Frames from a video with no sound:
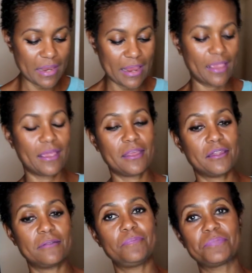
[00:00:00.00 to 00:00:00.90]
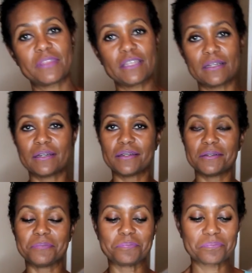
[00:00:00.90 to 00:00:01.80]
and
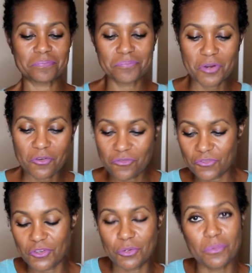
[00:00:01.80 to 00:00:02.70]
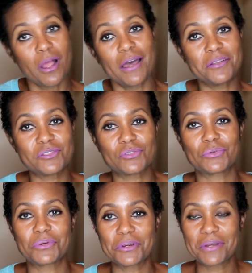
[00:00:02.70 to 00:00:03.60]
the perfume
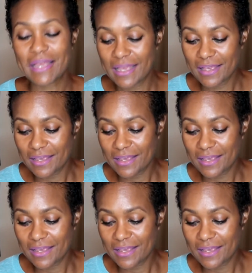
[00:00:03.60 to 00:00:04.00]
connoisseur